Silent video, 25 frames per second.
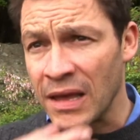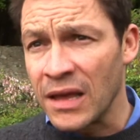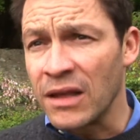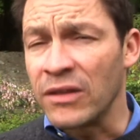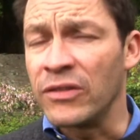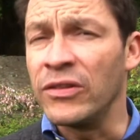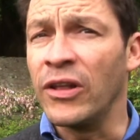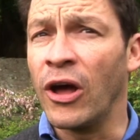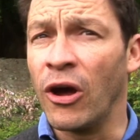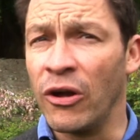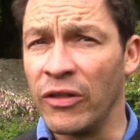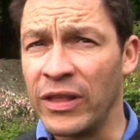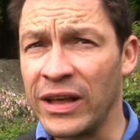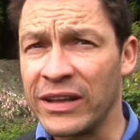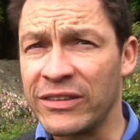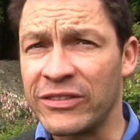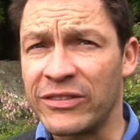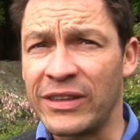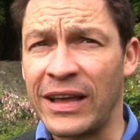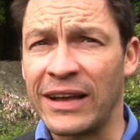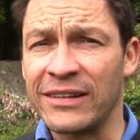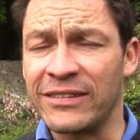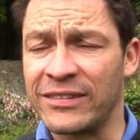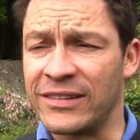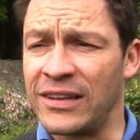No, that's
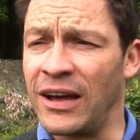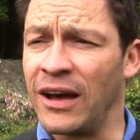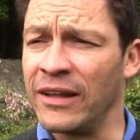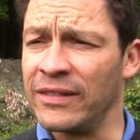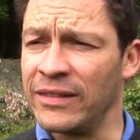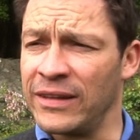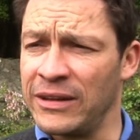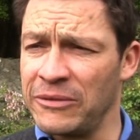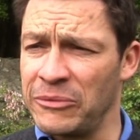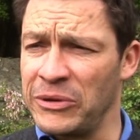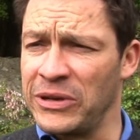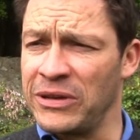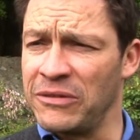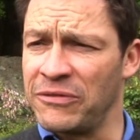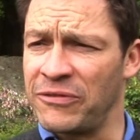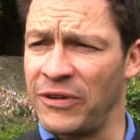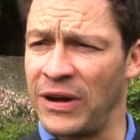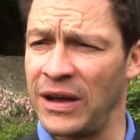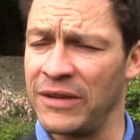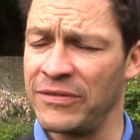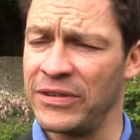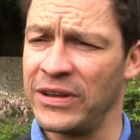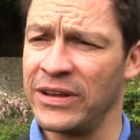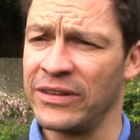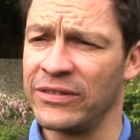that's done. They, we did
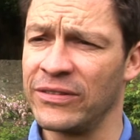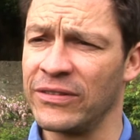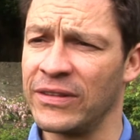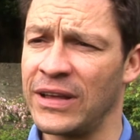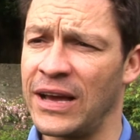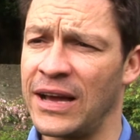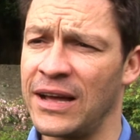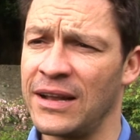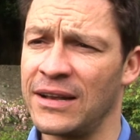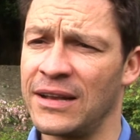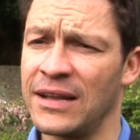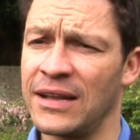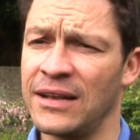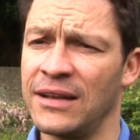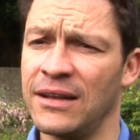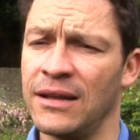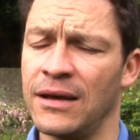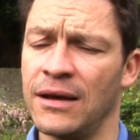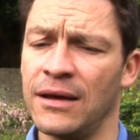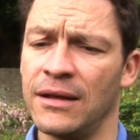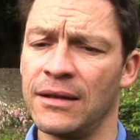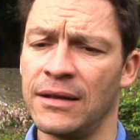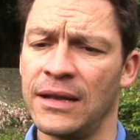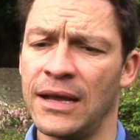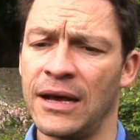five years of that, and
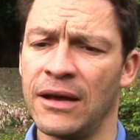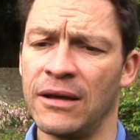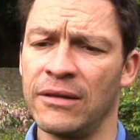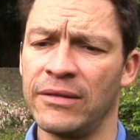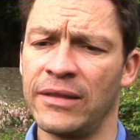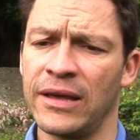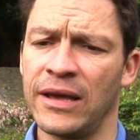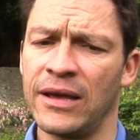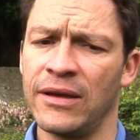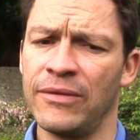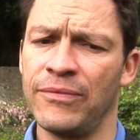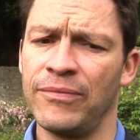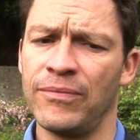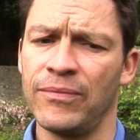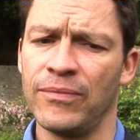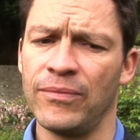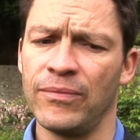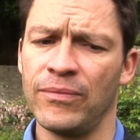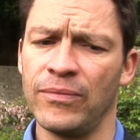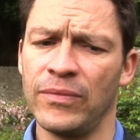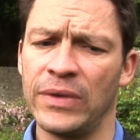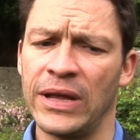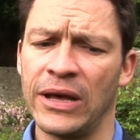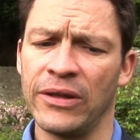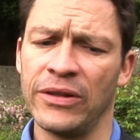uh, now they're
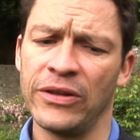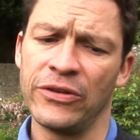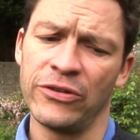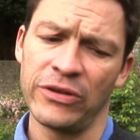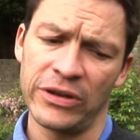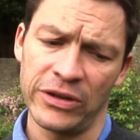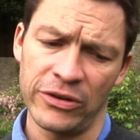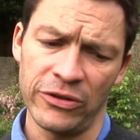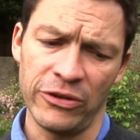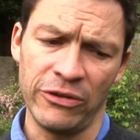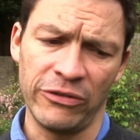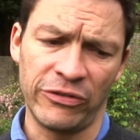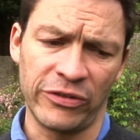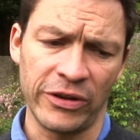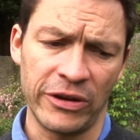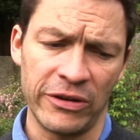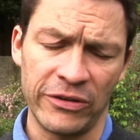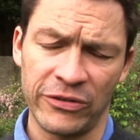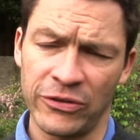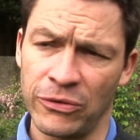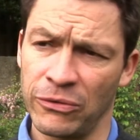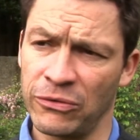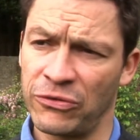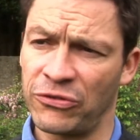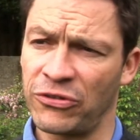now they're doing a new series
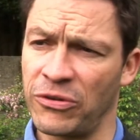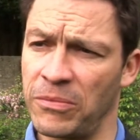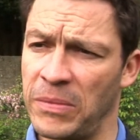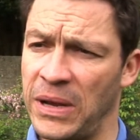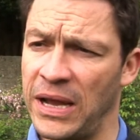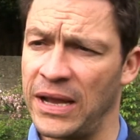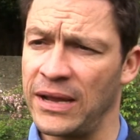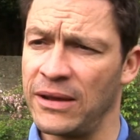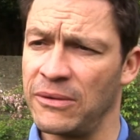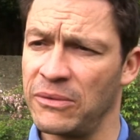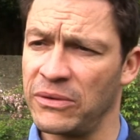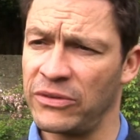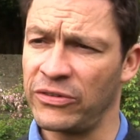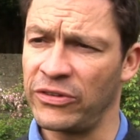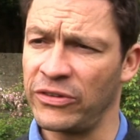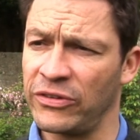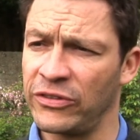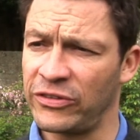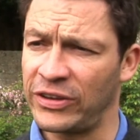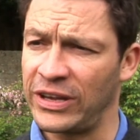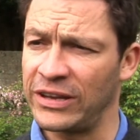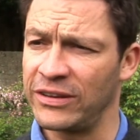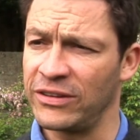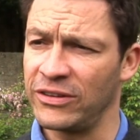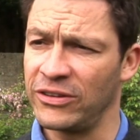called Treme, which is
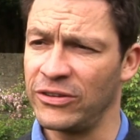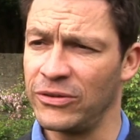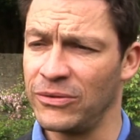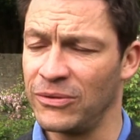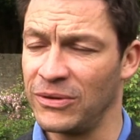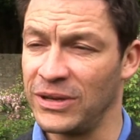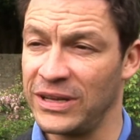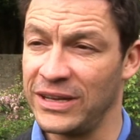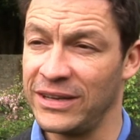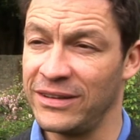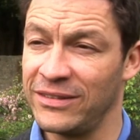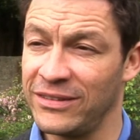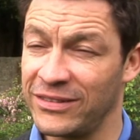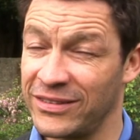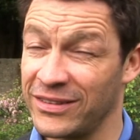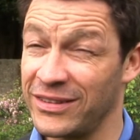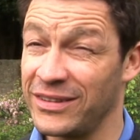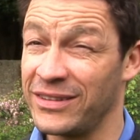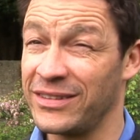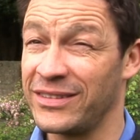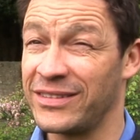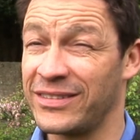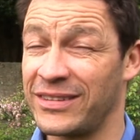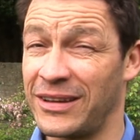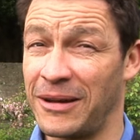set in New Orleans, and
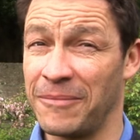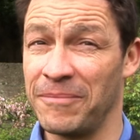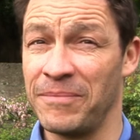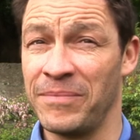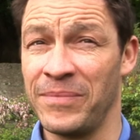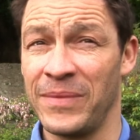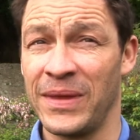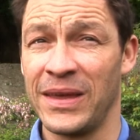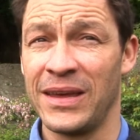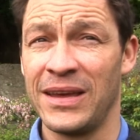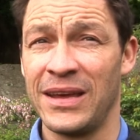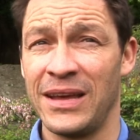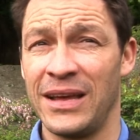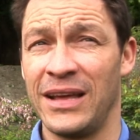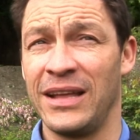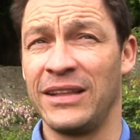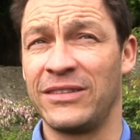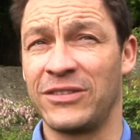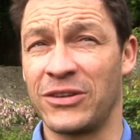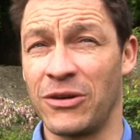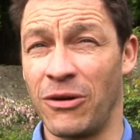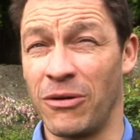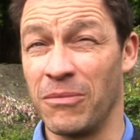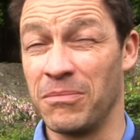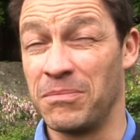it's um it's
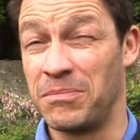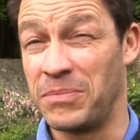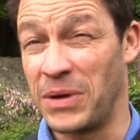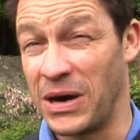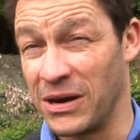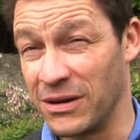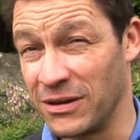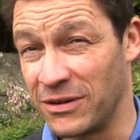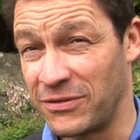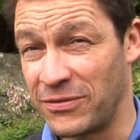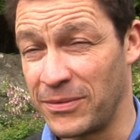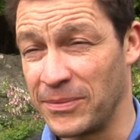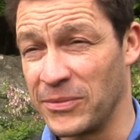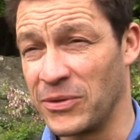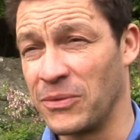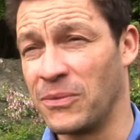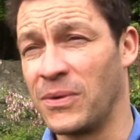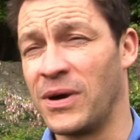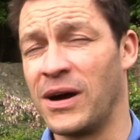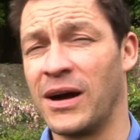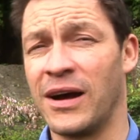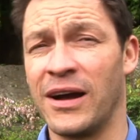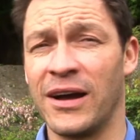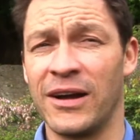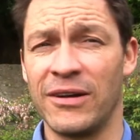got Bunk from The
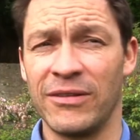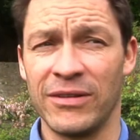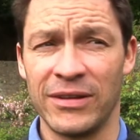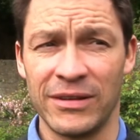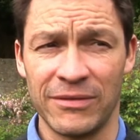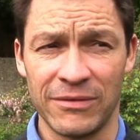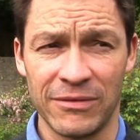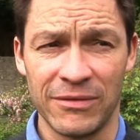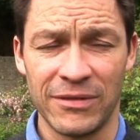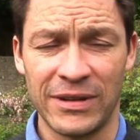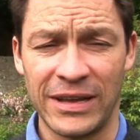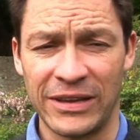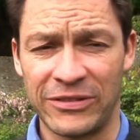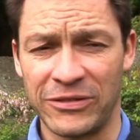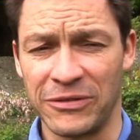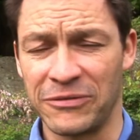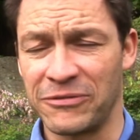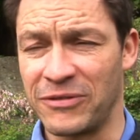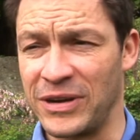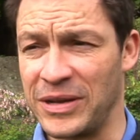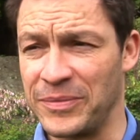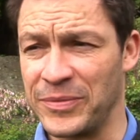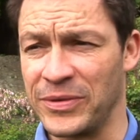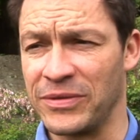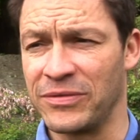Wire and Lester
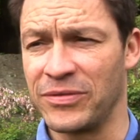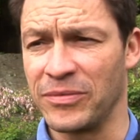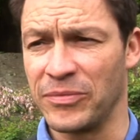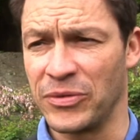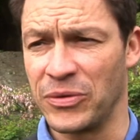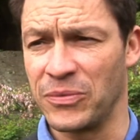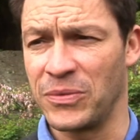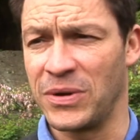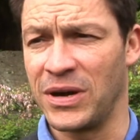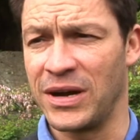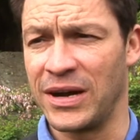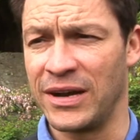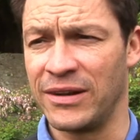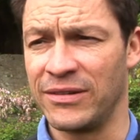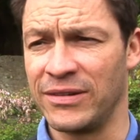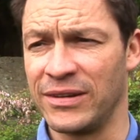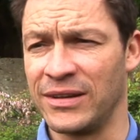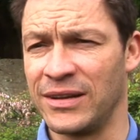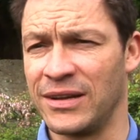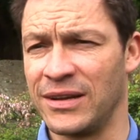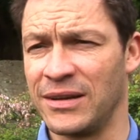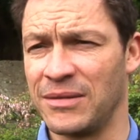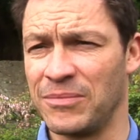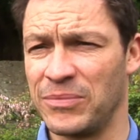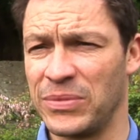Freamon from The Wire, and
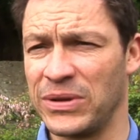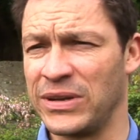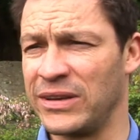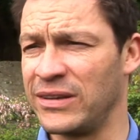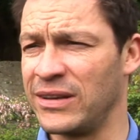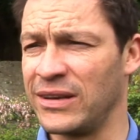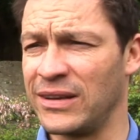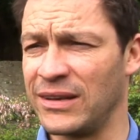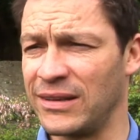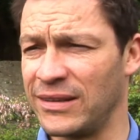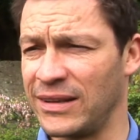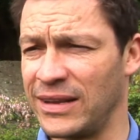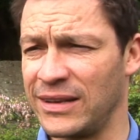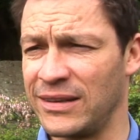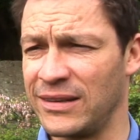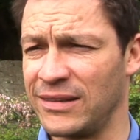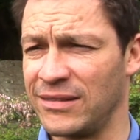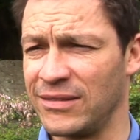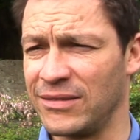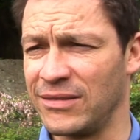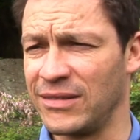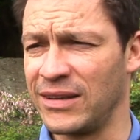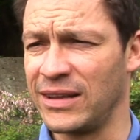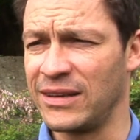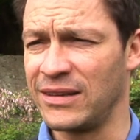uh, but it didn't they
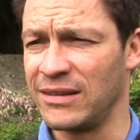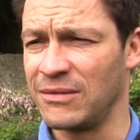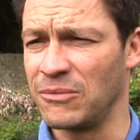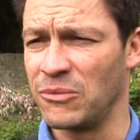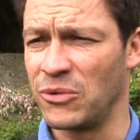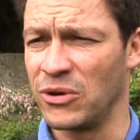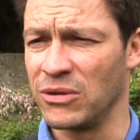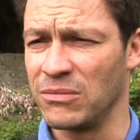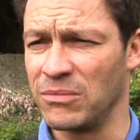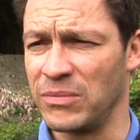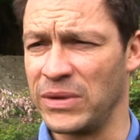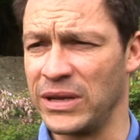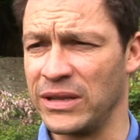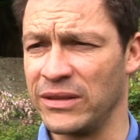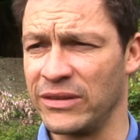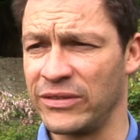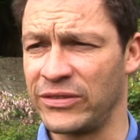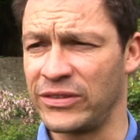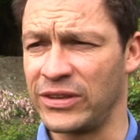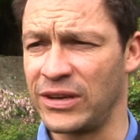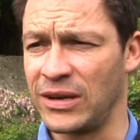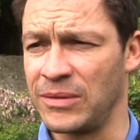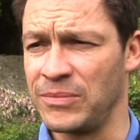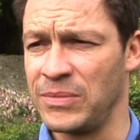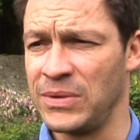didn't they didn't want me this
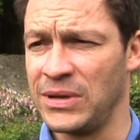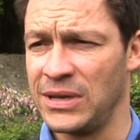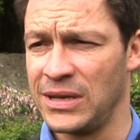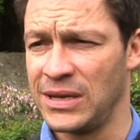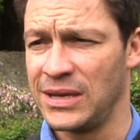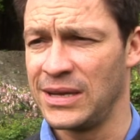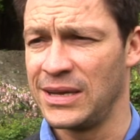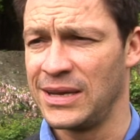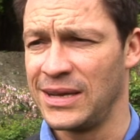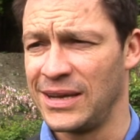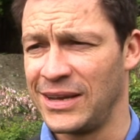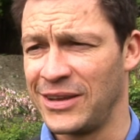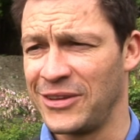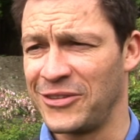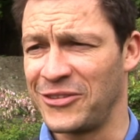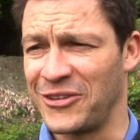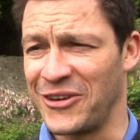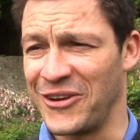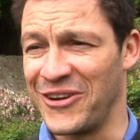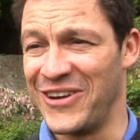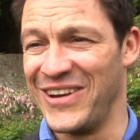time. So,